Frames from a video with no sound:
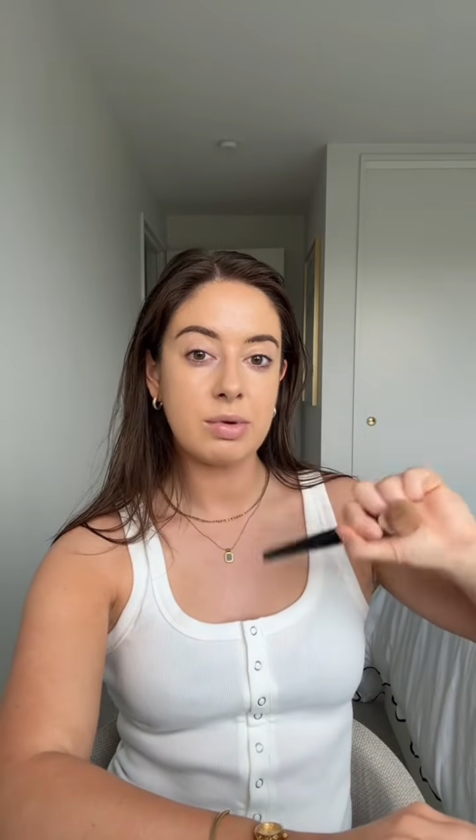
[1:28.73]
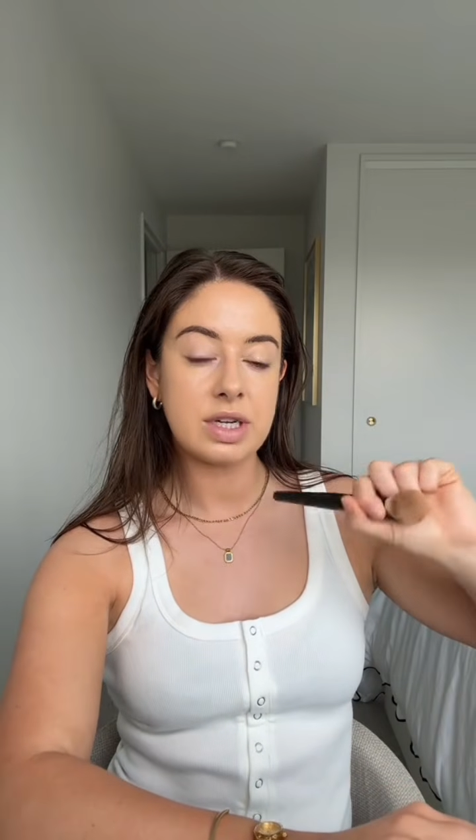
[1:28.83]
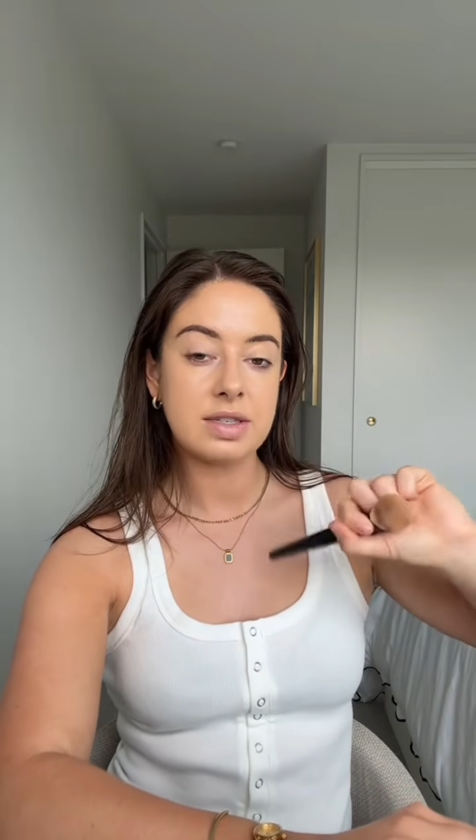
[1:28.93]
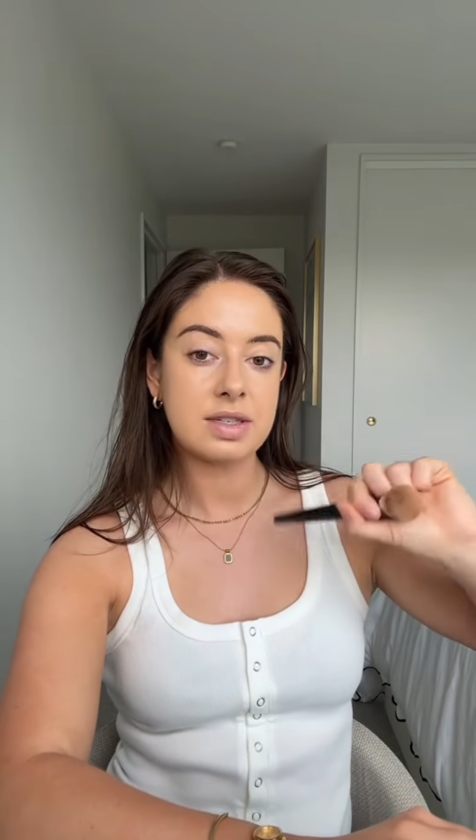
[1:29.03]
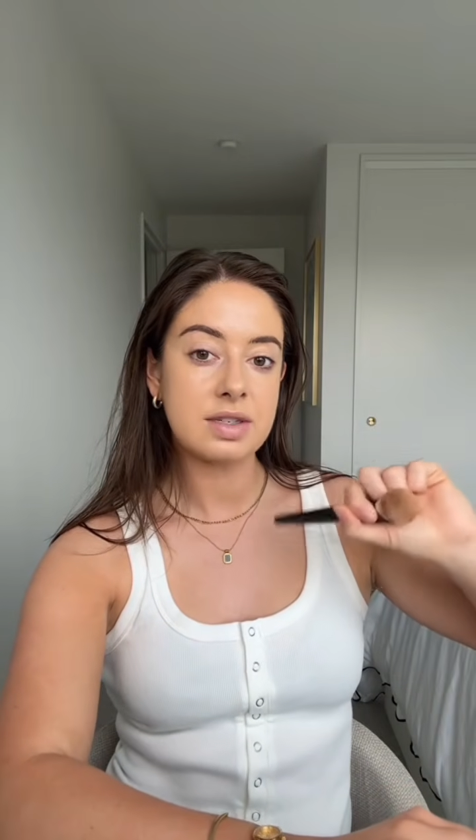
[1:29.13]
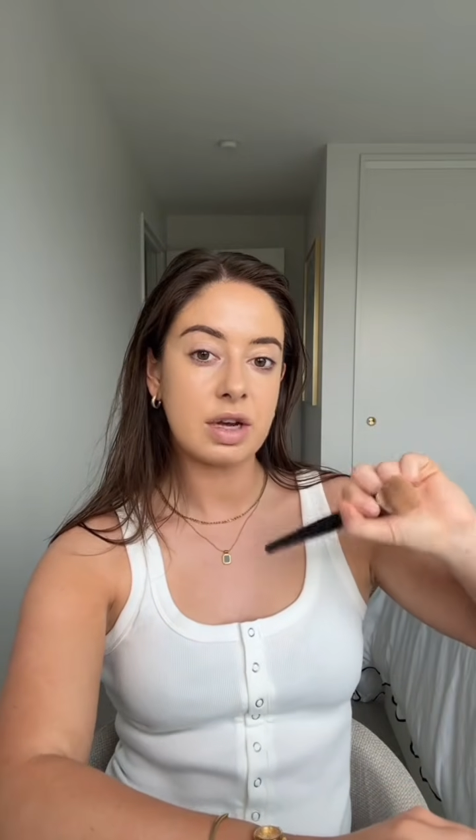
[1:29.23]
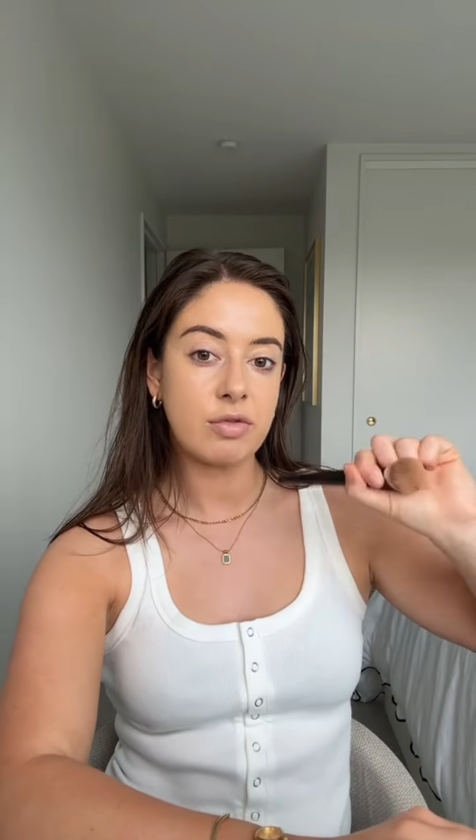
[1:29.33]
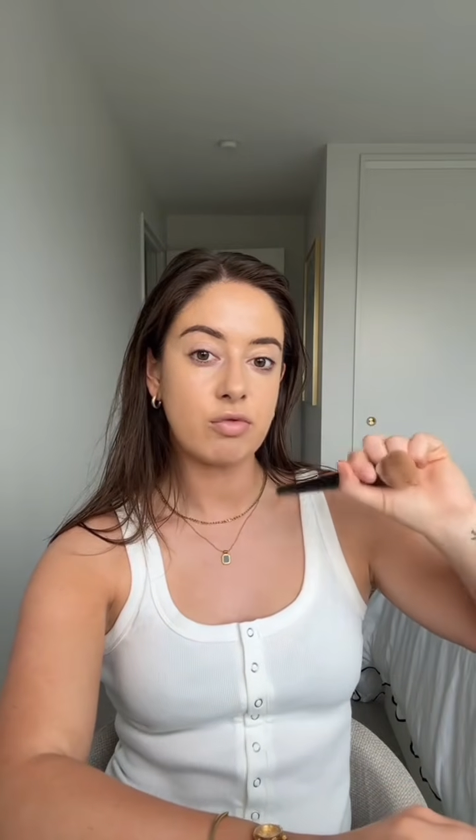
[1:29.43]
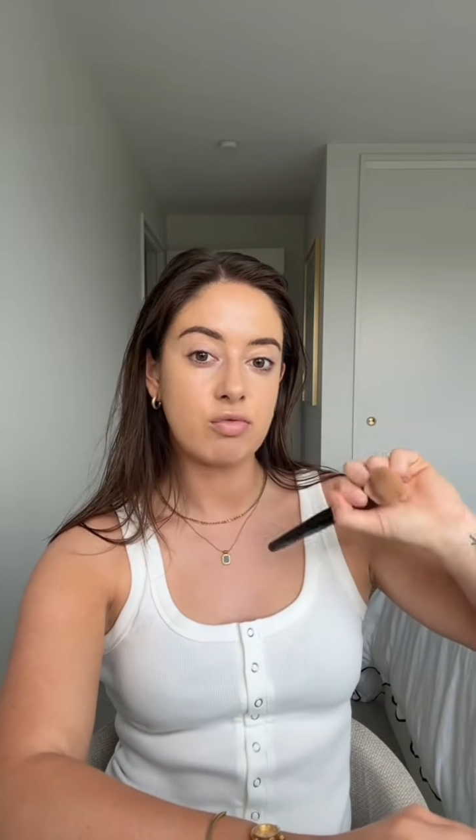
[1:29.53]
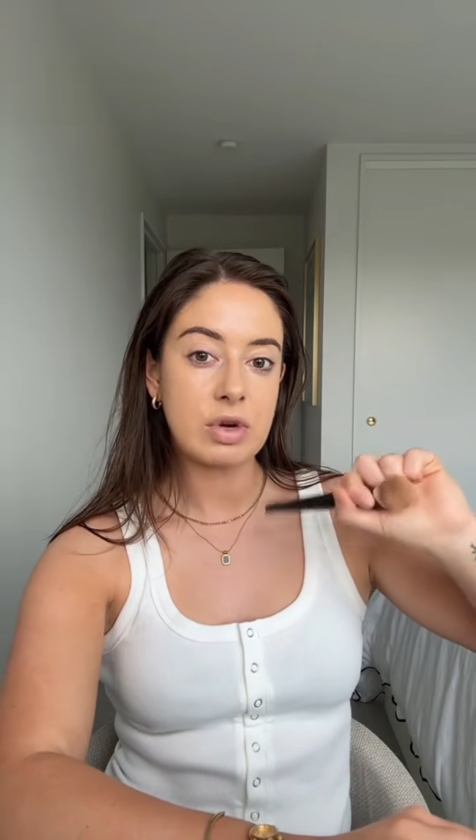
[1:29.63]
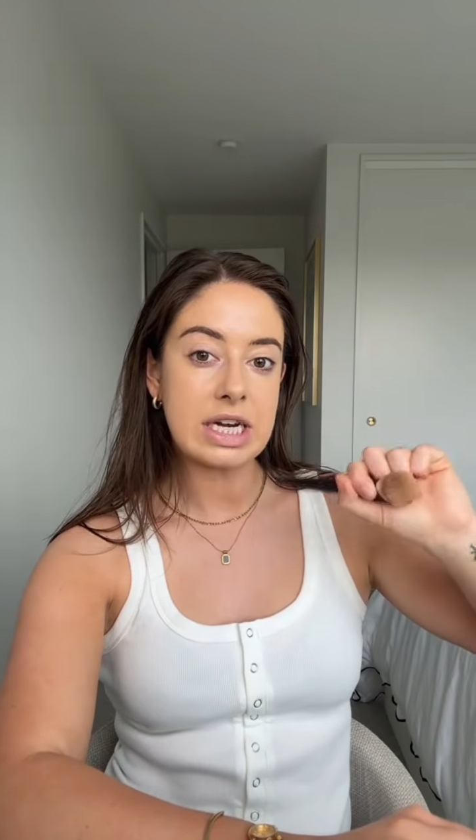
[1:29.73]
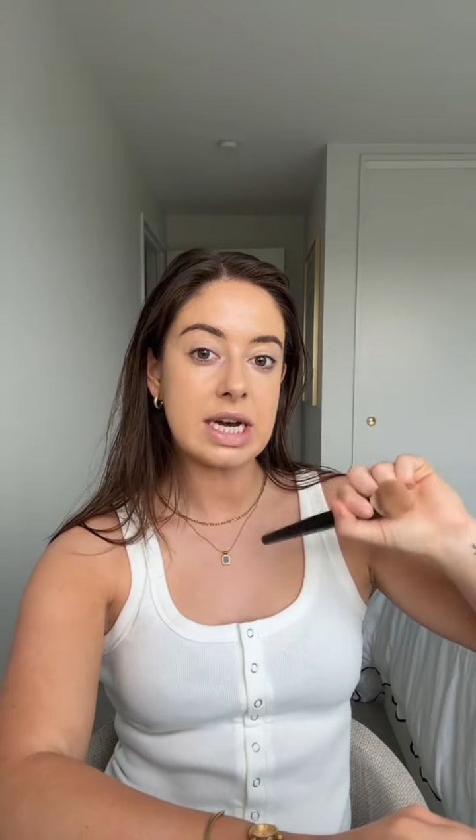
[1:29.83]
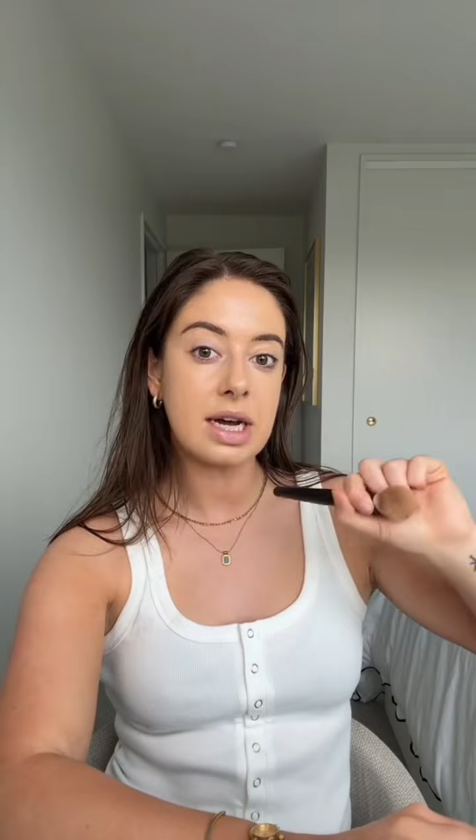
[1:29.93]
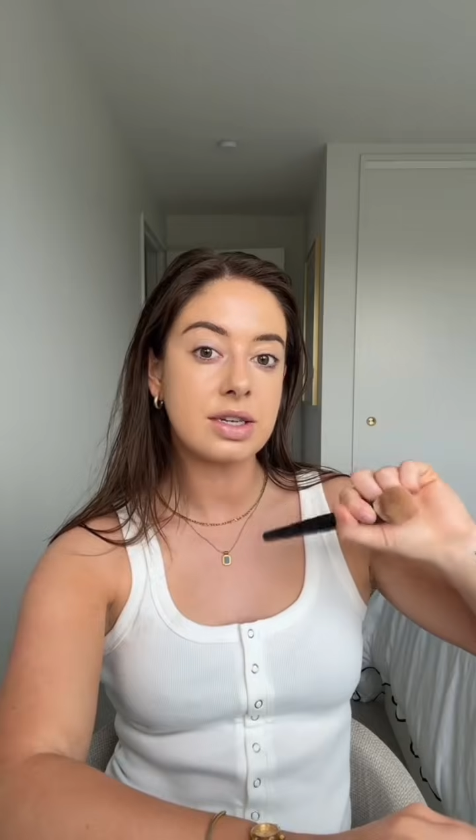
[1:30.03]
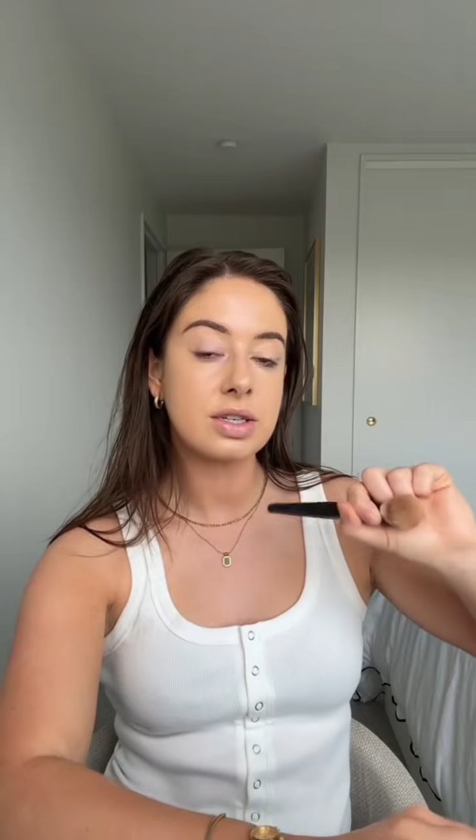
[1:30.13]
which has this kind of
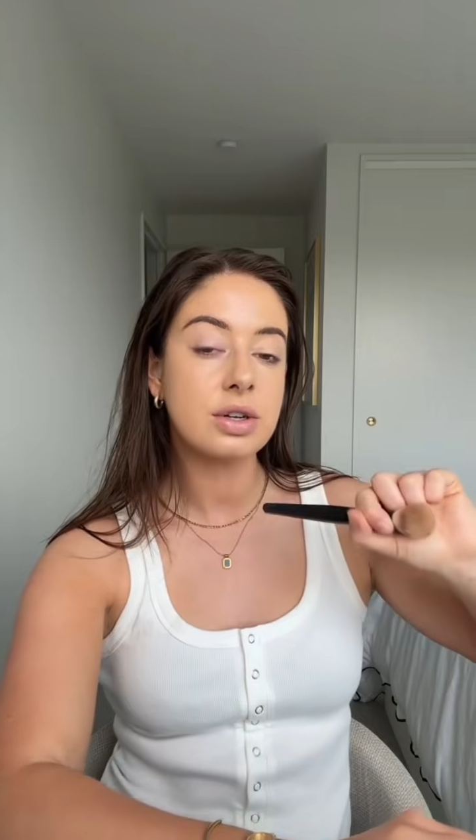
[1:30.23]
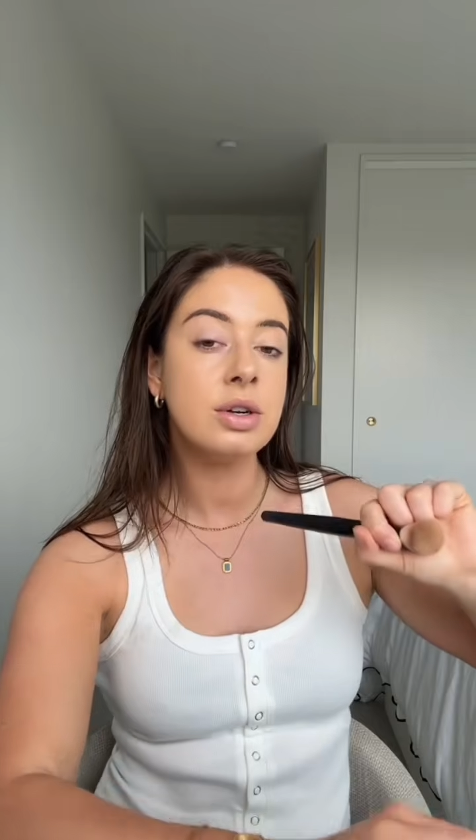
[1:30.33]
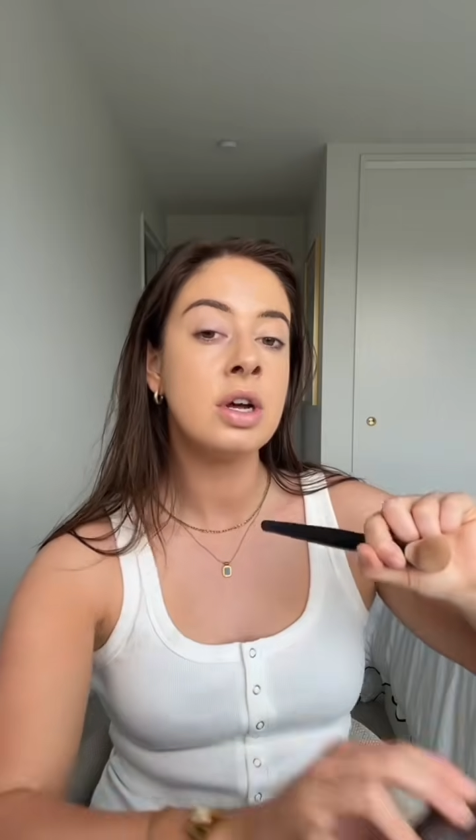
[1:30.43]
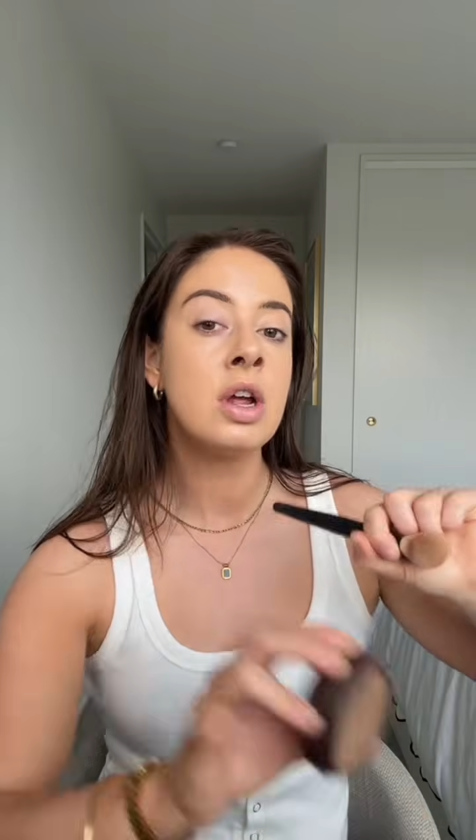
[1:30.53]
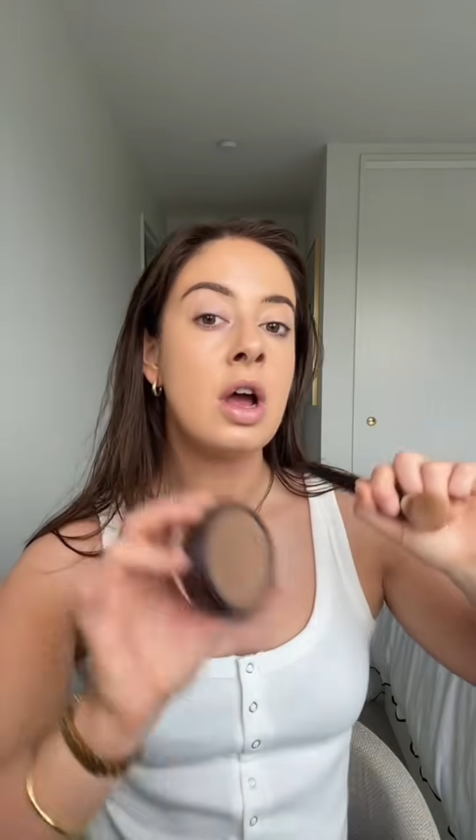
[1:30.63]
redder undertone.